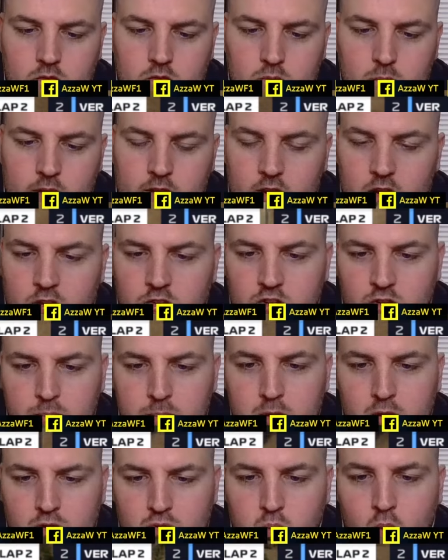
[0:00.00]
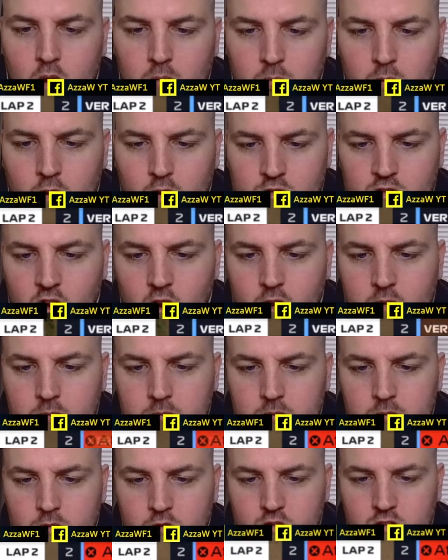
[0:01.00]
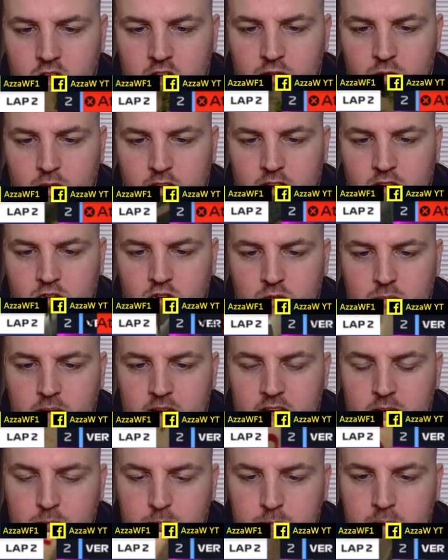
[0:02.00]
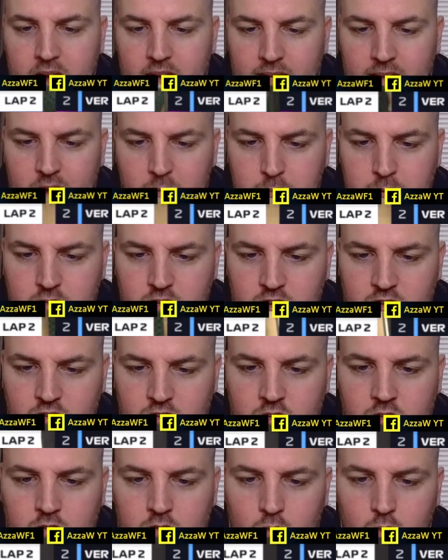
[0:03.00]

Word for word: We're going to just push one more time, see if we can just make back that position.